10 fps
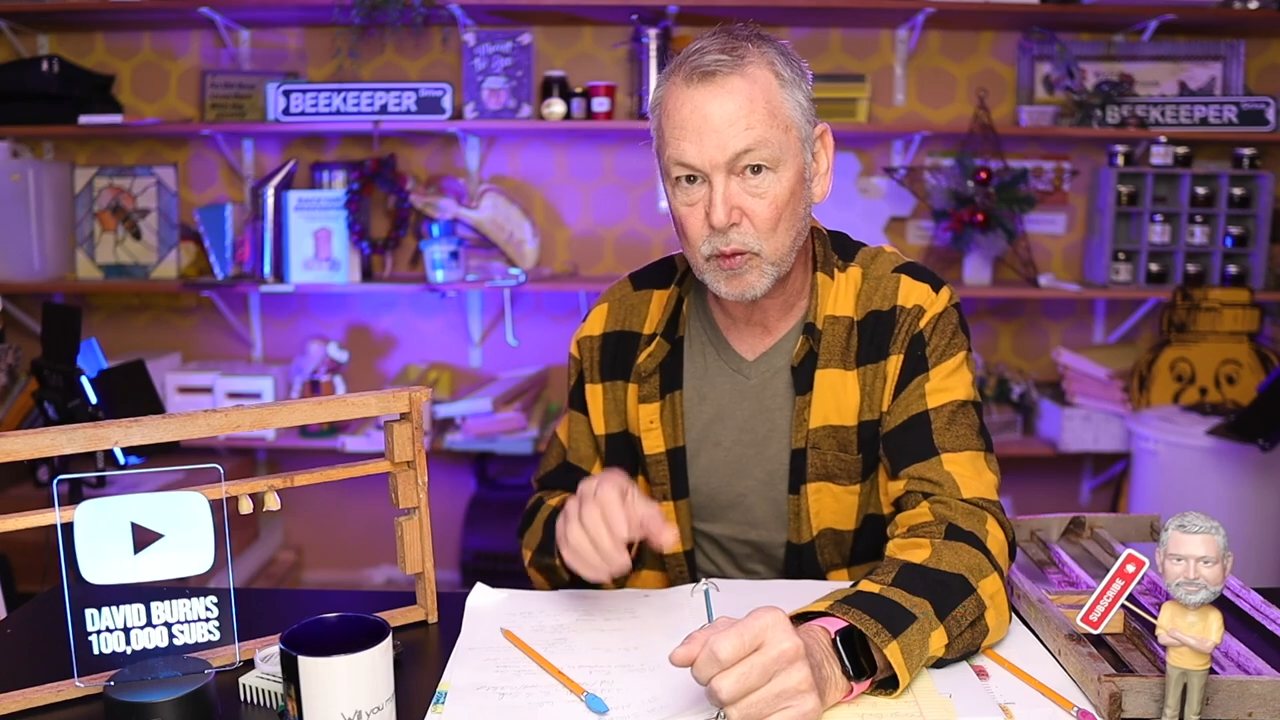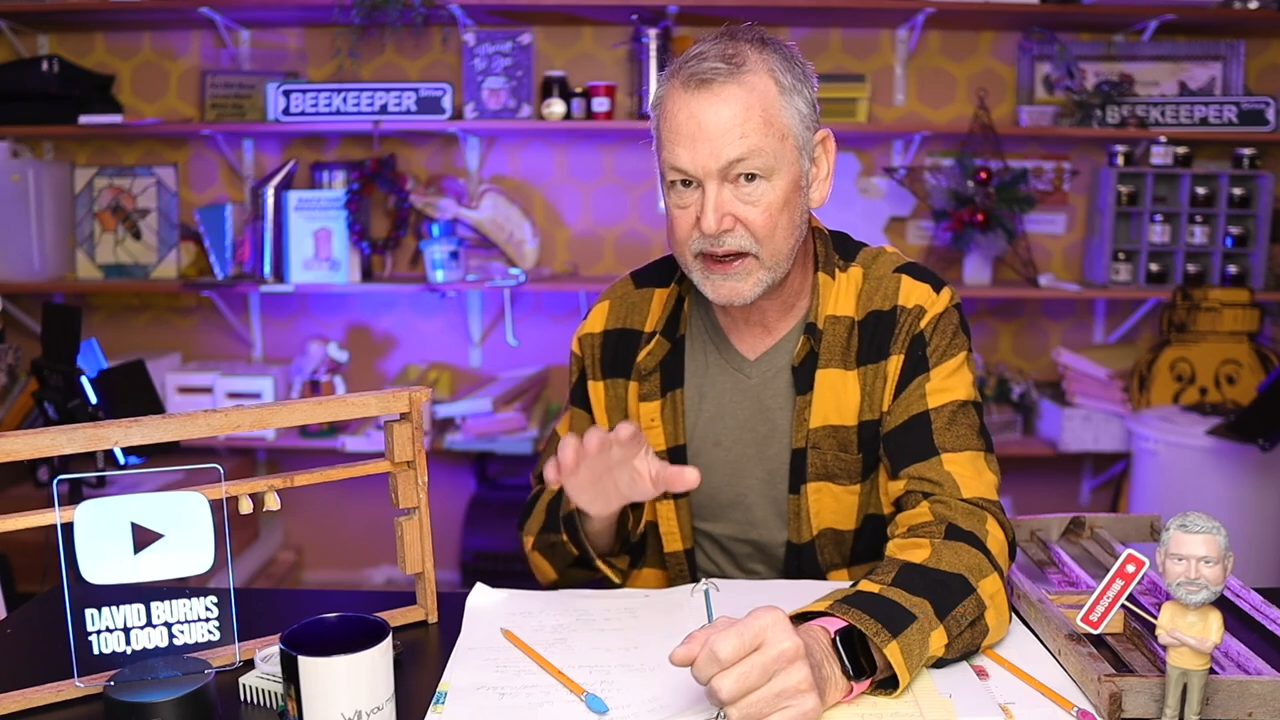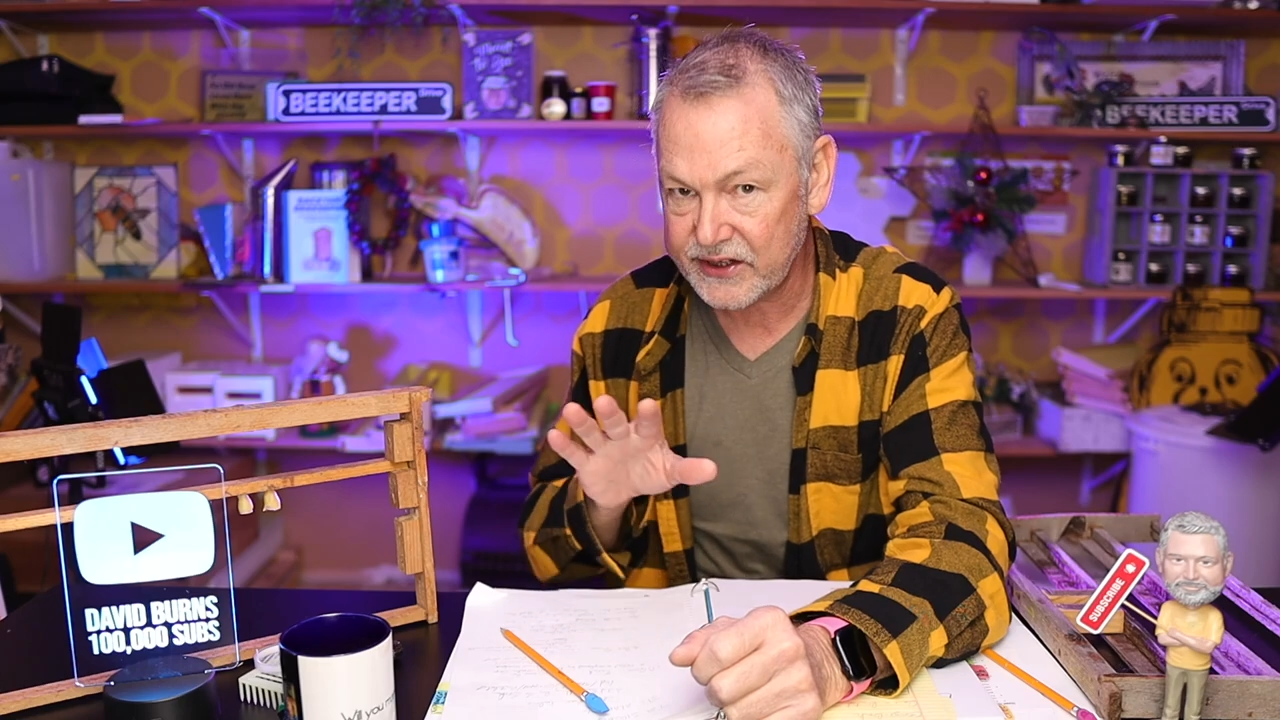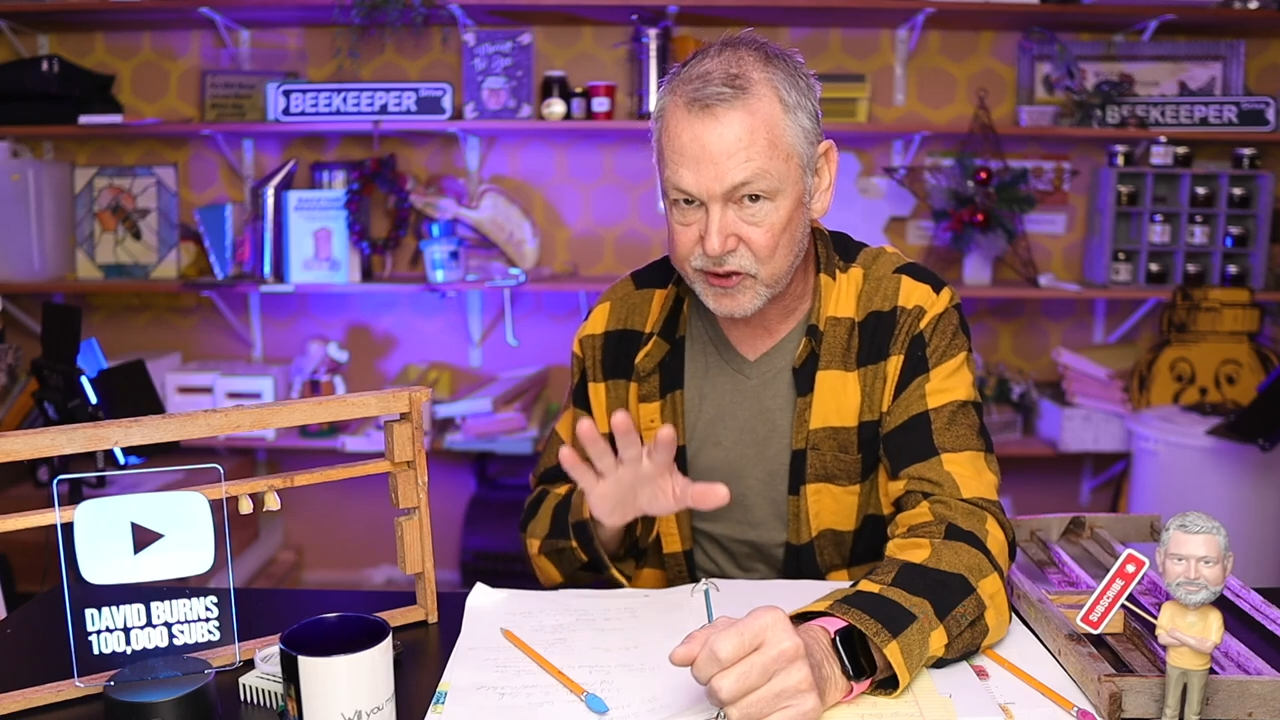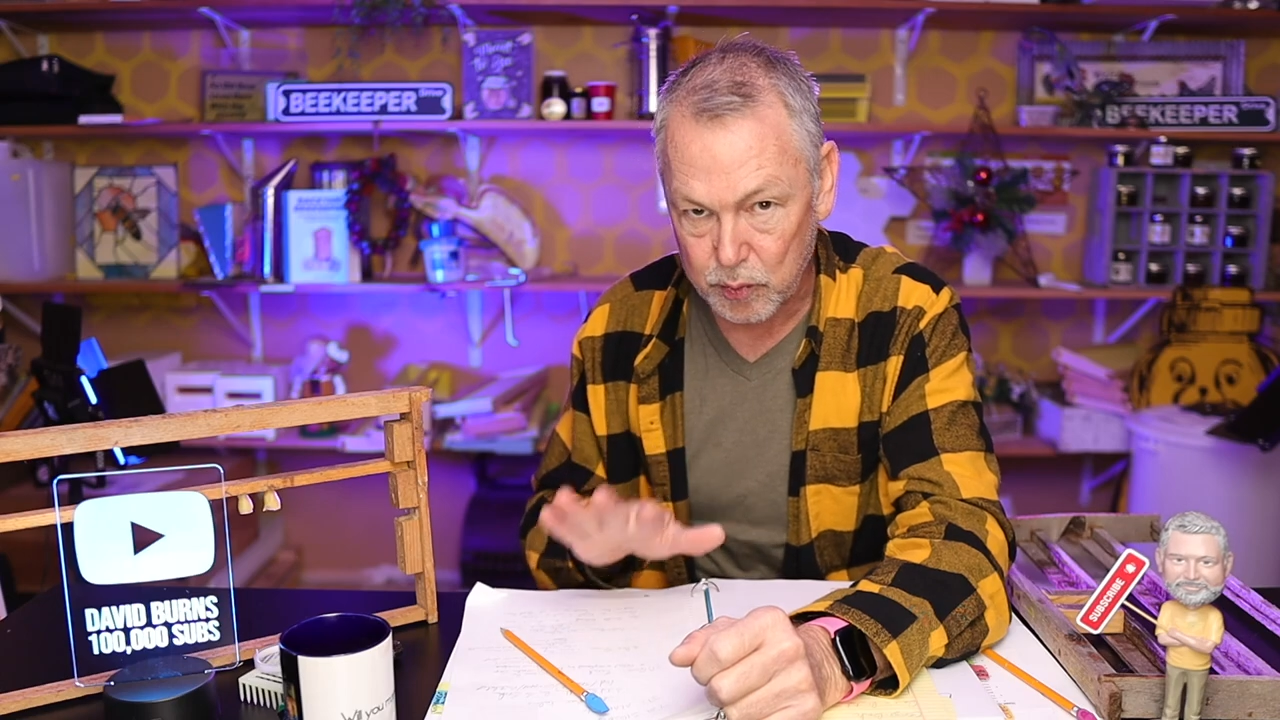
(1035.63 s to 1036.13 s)

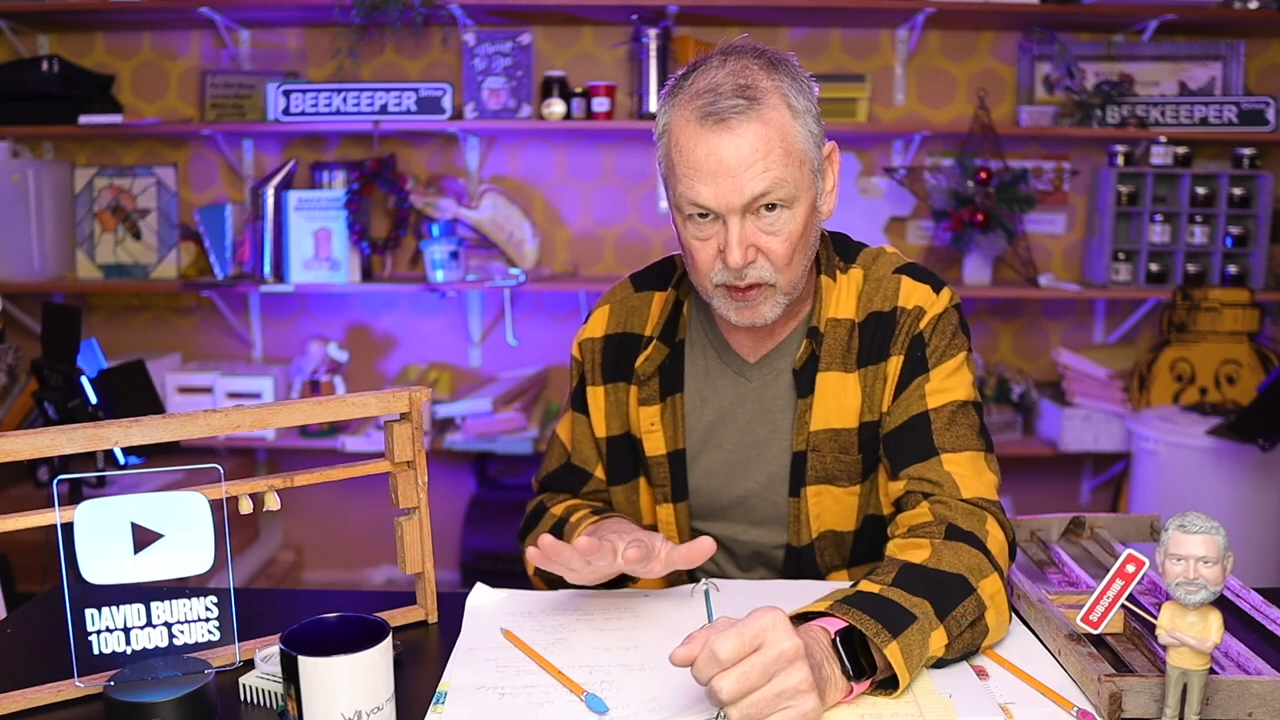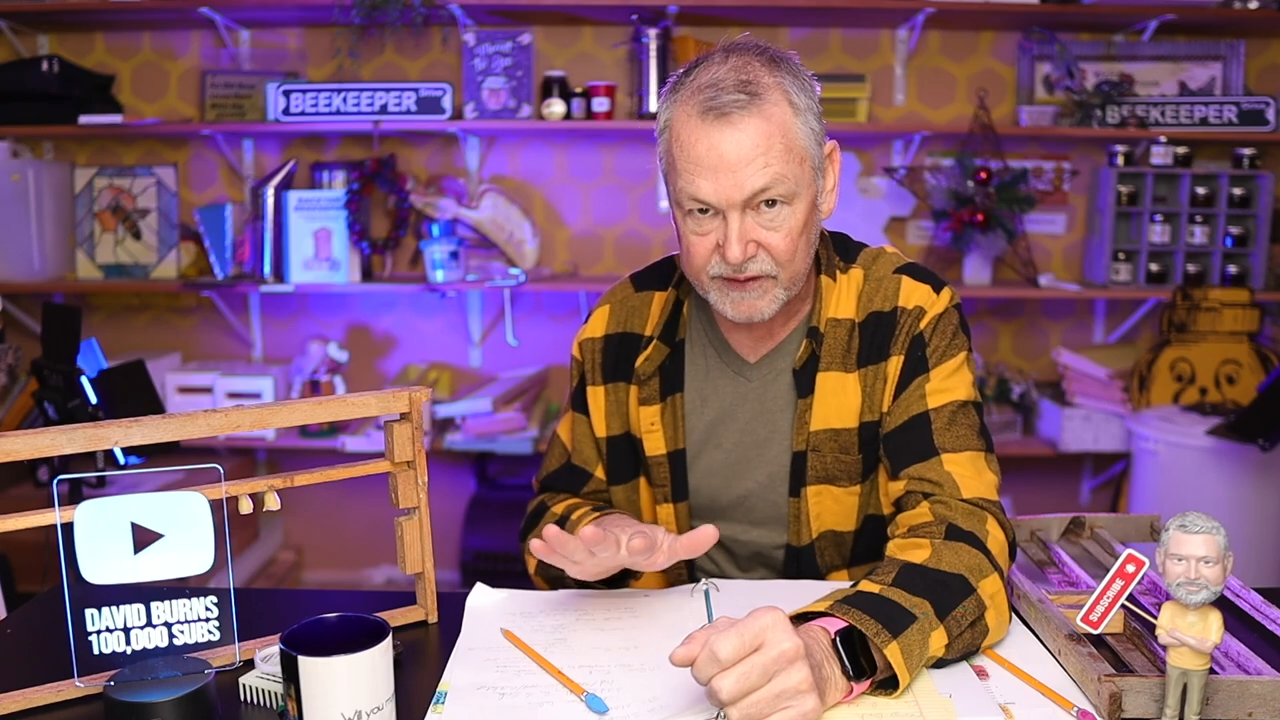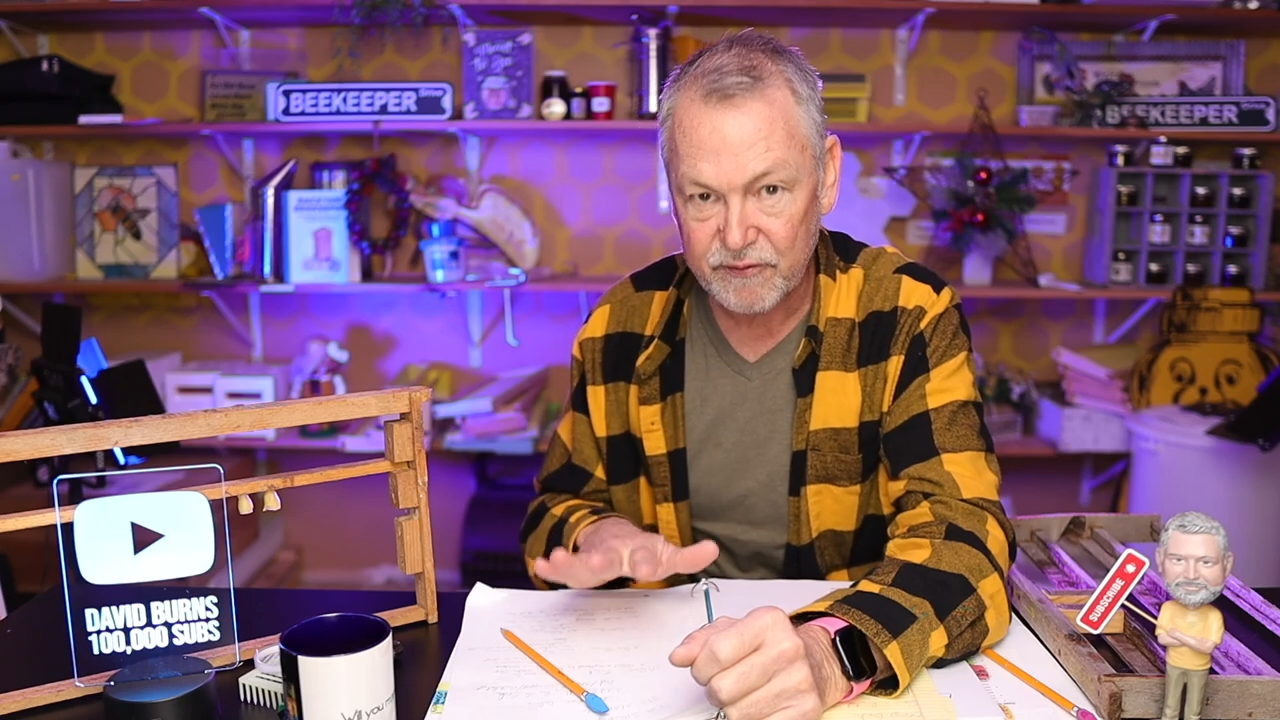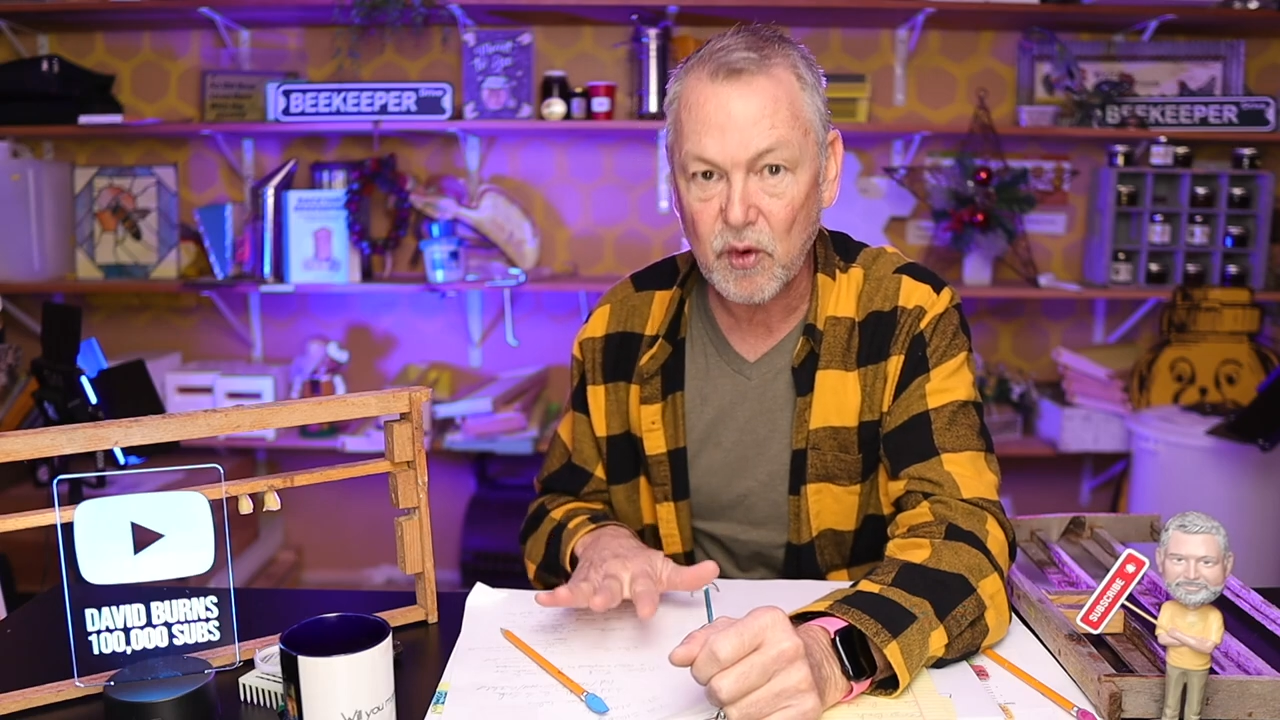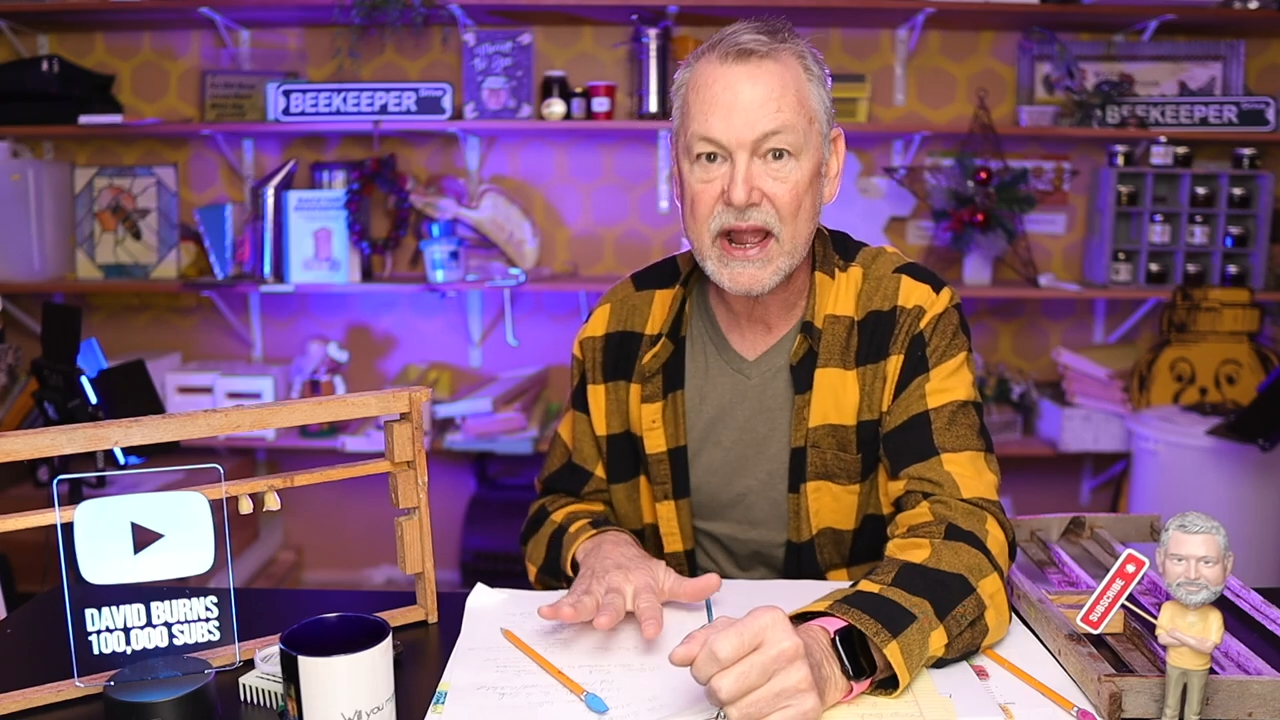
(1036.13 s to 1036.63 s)
wait
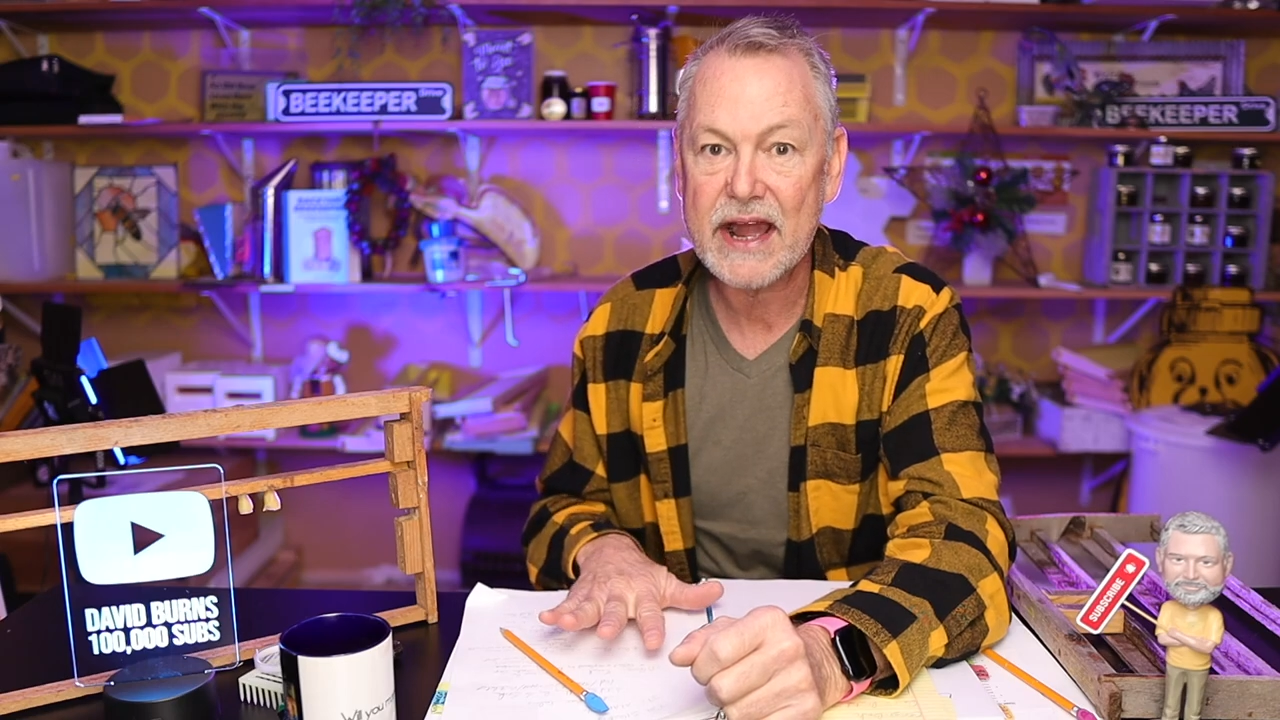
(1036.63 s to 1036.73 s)
24